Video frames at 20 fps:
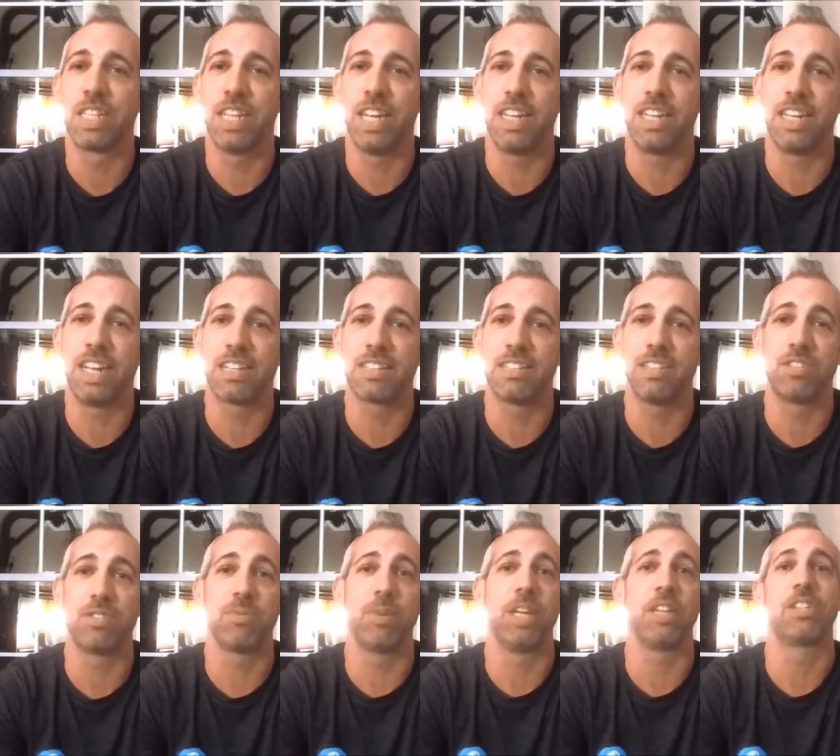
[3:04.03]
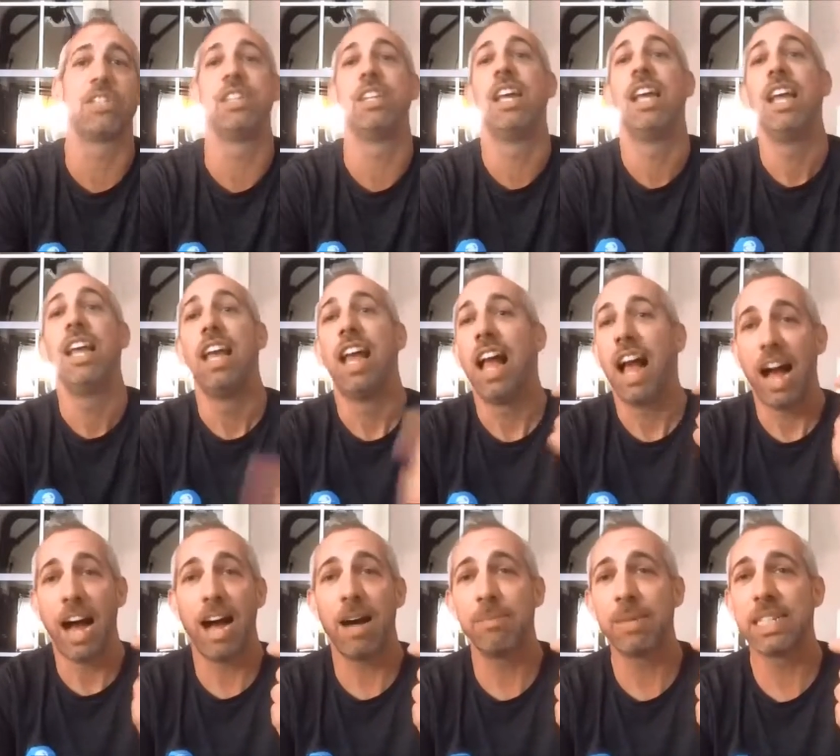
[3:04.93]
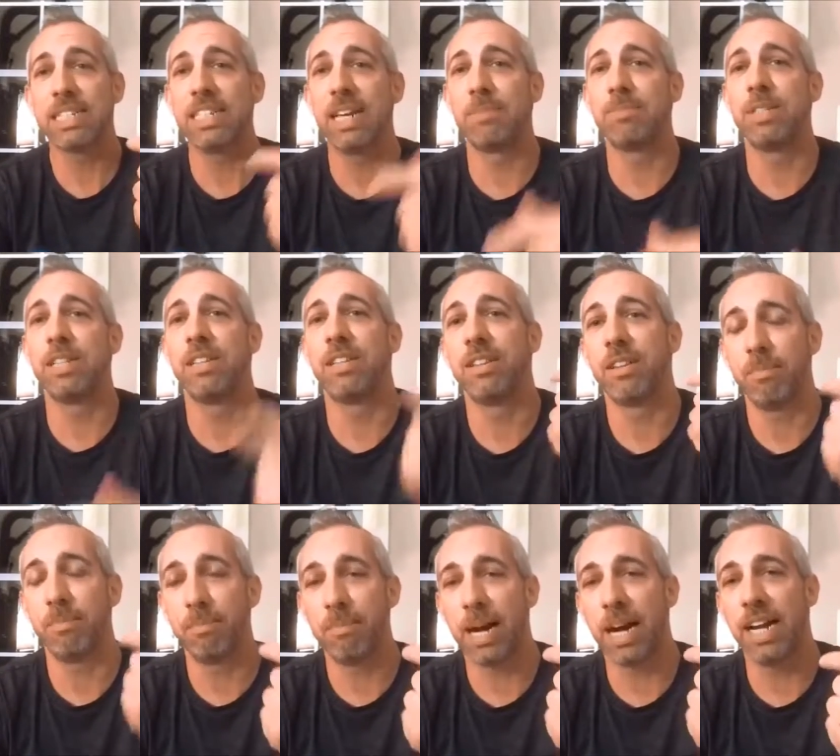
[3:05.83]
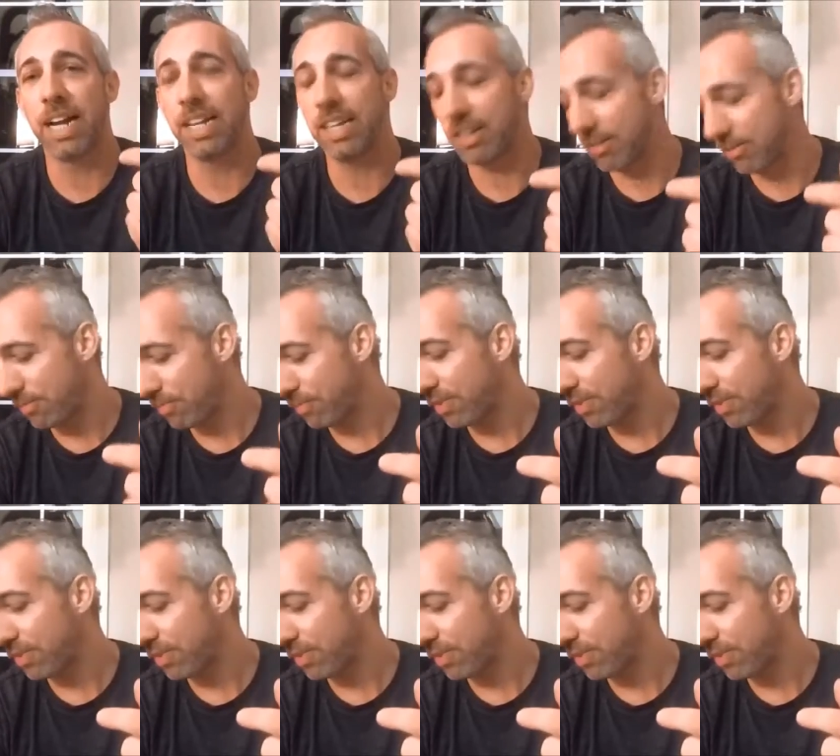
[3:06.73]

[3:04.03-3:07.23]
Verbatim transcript: to get in that situation. I'm accepting that my...